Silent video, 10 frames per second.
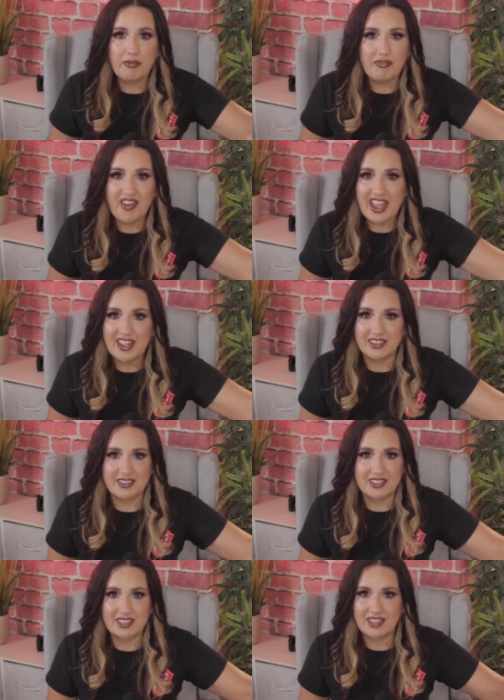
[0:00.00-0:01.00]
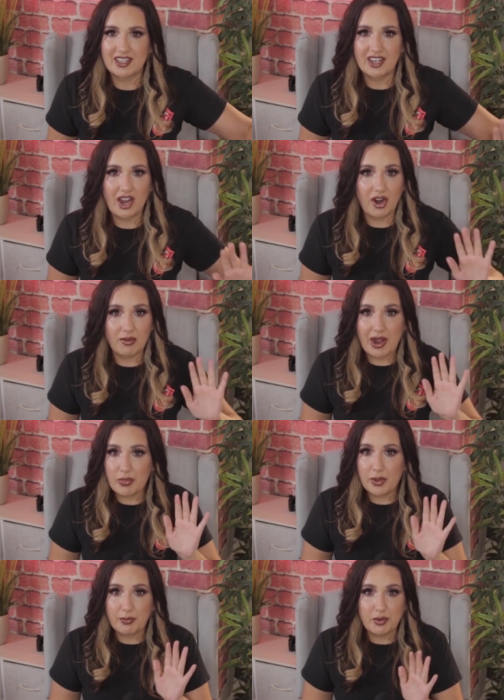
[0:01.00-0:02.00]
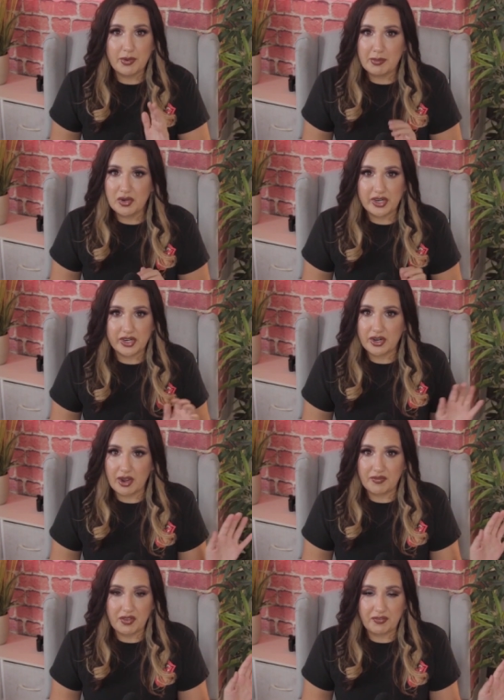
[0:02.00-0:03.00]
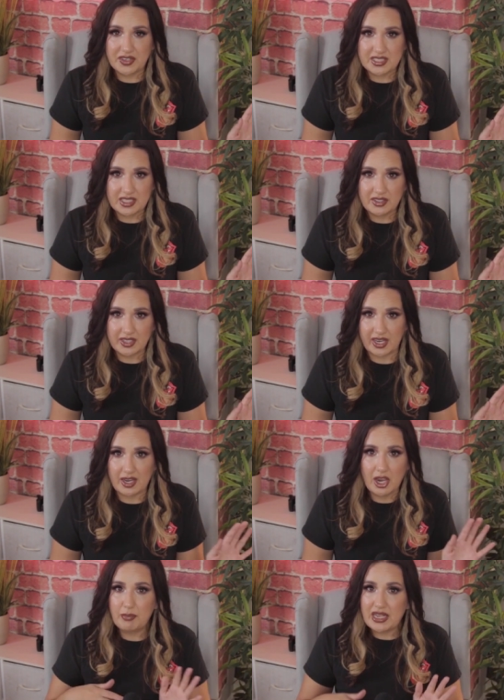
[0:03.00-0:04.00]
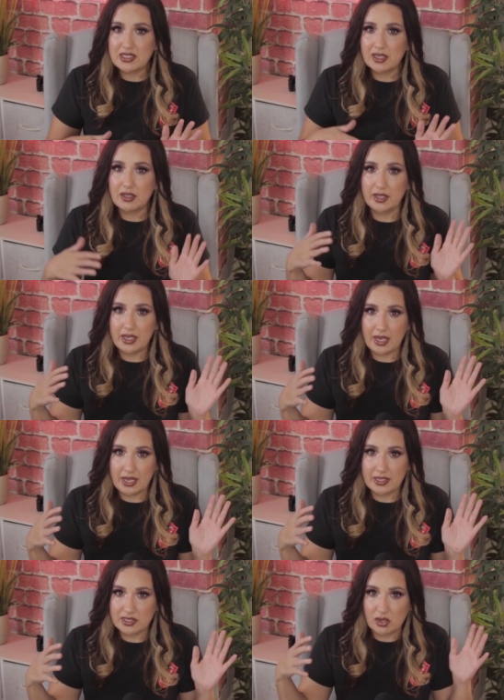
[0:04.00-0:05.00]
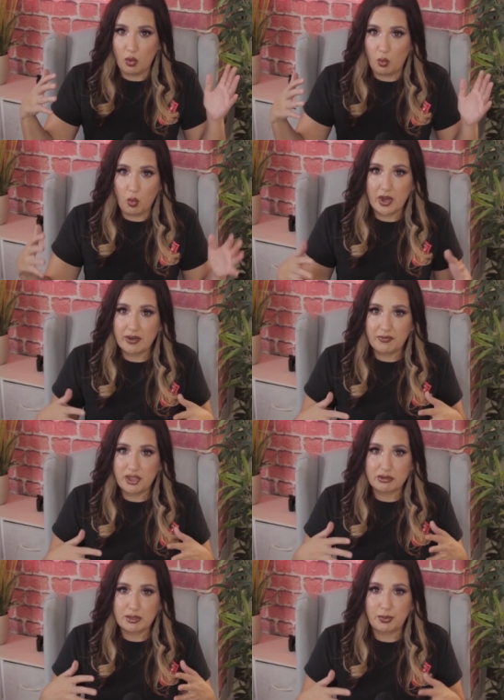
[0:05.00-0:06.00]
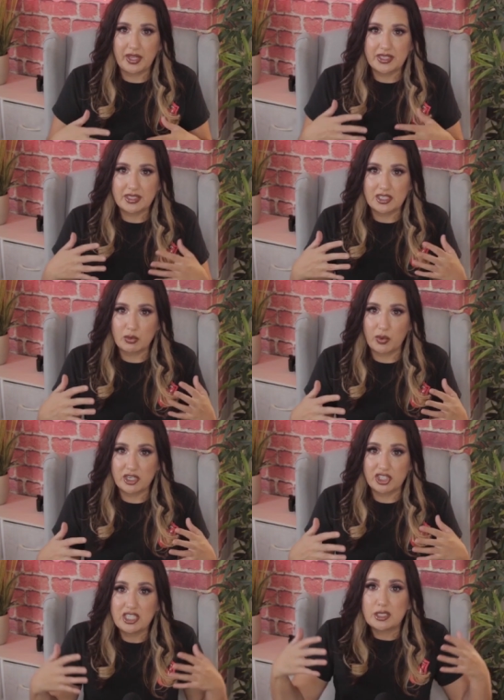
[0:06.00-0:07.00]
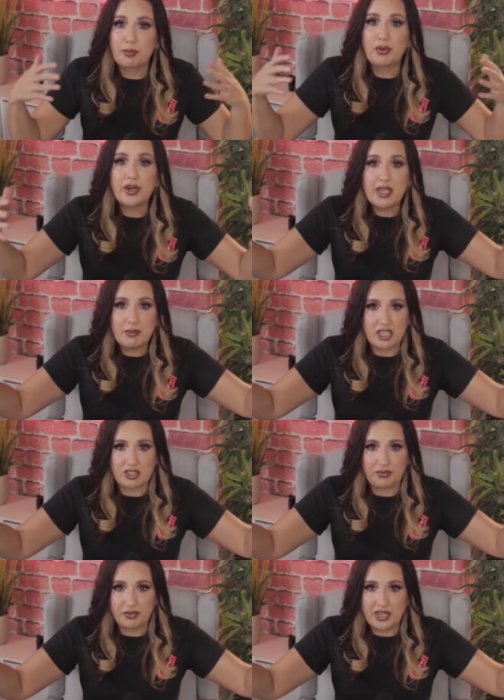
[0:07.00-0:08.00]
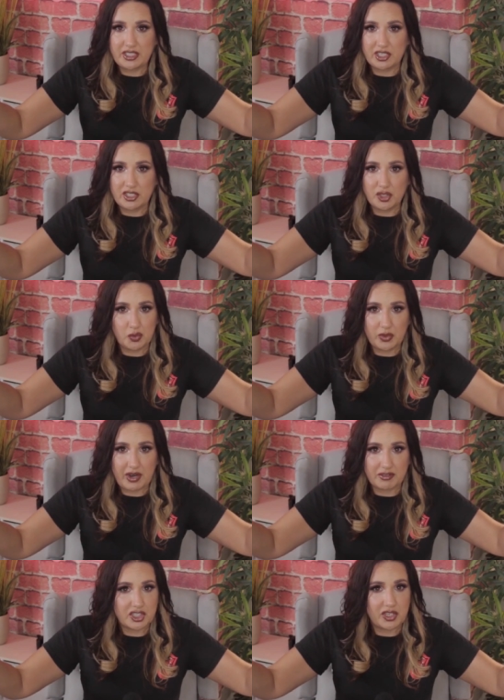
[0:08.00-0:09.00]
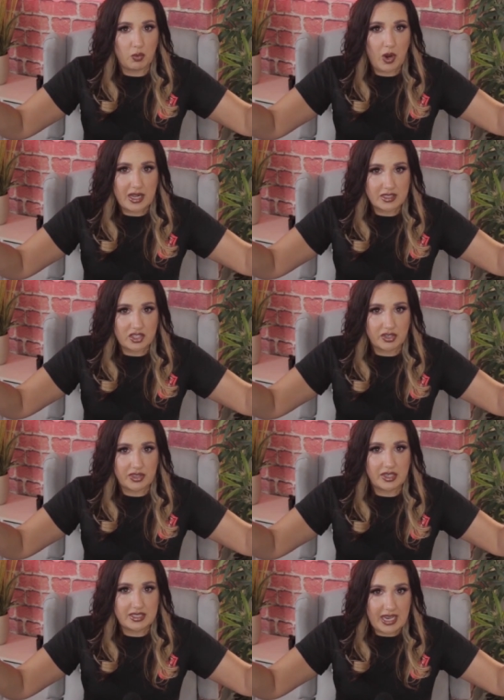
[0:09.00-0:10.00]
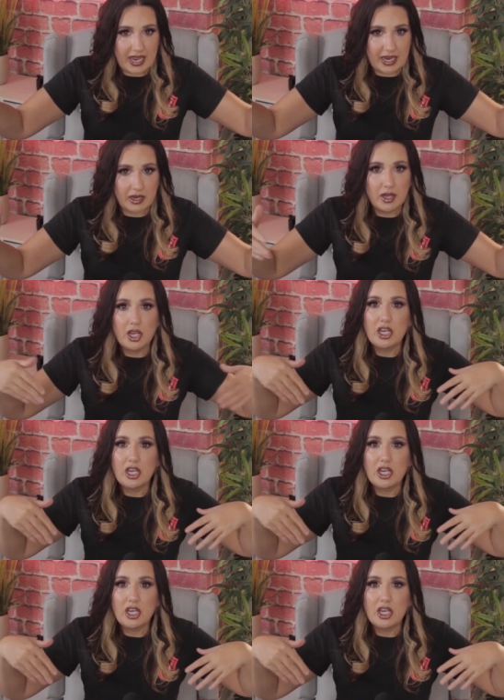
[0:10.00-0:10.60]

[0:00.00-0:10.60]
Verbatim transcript: fence around the perimeter of the facility. Basically, it's one of those places where she's pretty much free to do whatever she wants during the day.